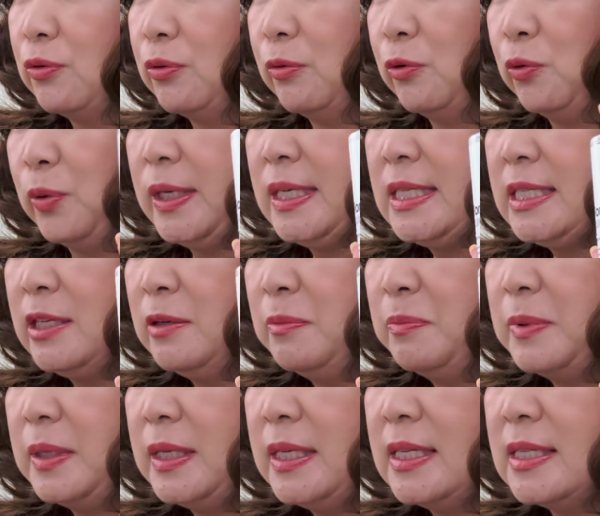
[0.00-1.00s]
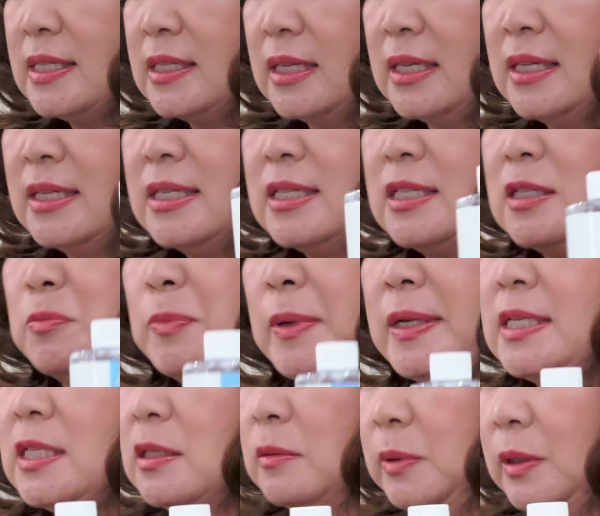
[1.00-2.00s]
quick dip is
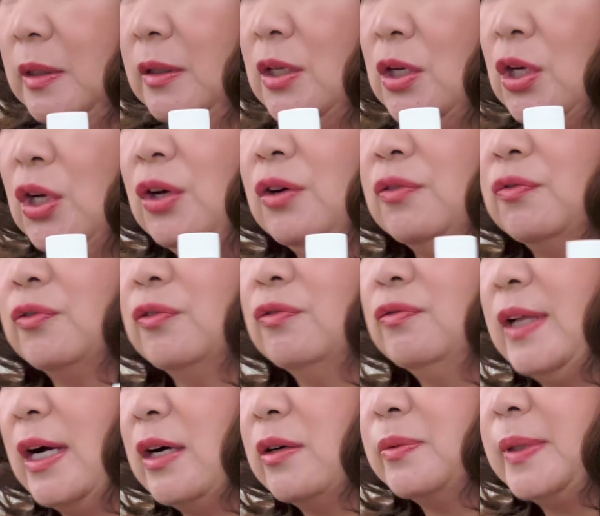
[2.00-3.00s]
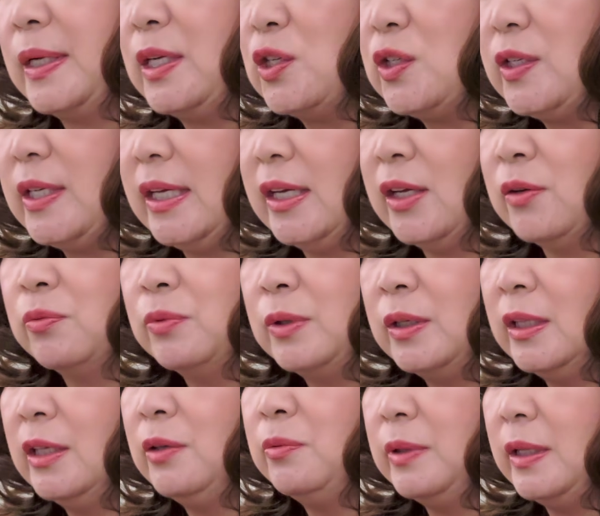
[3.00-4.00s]
indispensable for flower arranging. It
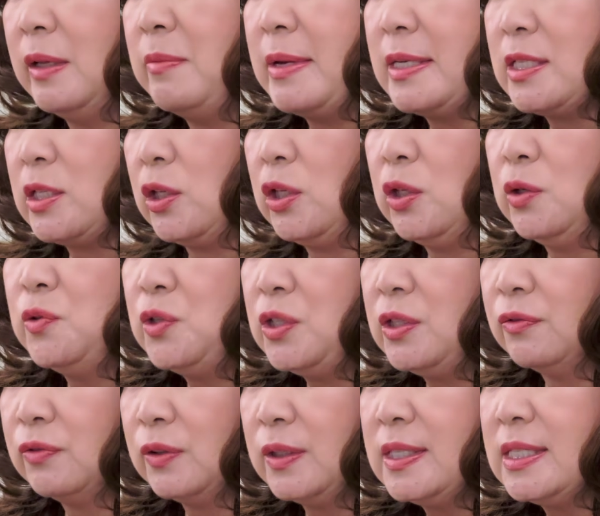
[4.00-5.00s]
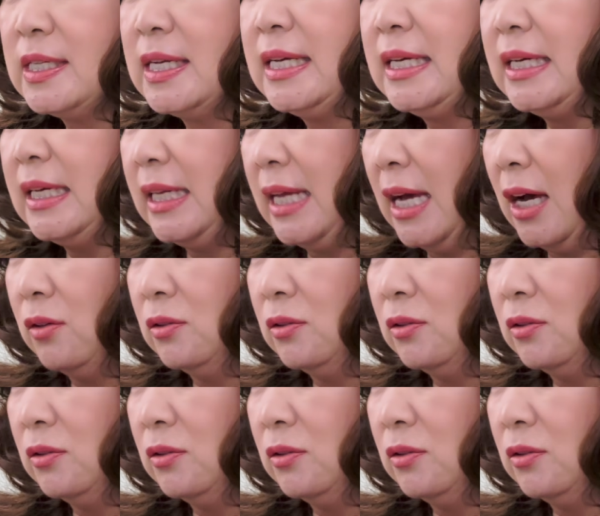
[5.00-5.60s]
really, really makes a huge difference in how